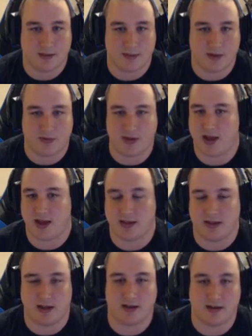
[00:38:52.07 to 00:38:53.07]
If we had
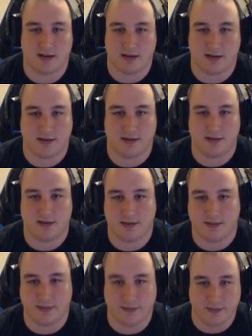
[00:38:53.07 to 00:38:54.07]
that,
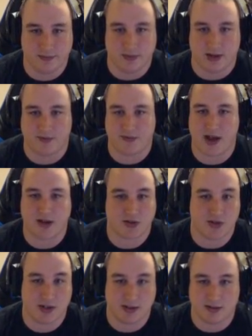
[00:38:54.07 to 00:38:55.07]
a fact
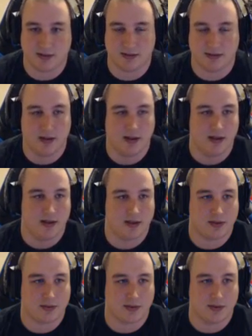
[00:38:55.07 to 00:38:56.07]
sheet
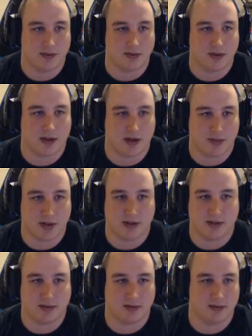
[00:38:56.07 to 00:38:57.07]
through the
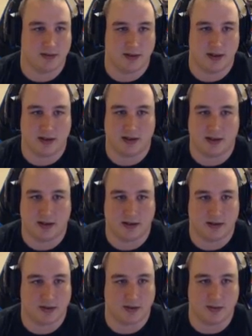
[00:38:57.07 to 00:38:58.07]
company
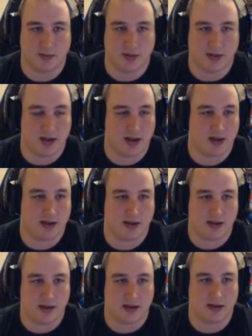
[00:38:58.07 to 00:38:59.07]
and through PA
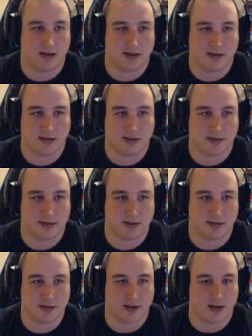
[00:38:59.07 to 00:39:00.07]
and
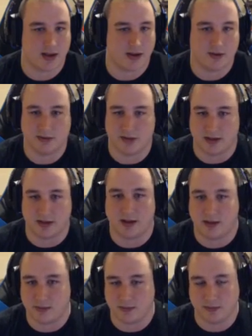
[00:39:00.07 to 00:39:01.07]
Cacao, like
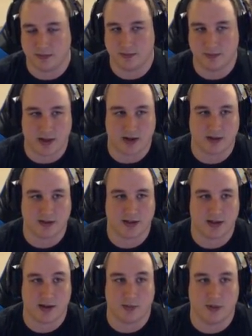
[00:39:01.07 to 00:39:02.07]
then I could say,
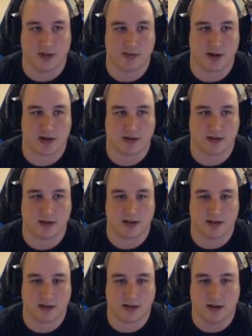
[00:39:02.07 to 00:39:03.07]
yeah, one's better than the
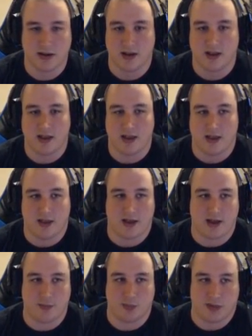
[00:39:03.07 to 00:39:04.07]
other. I'm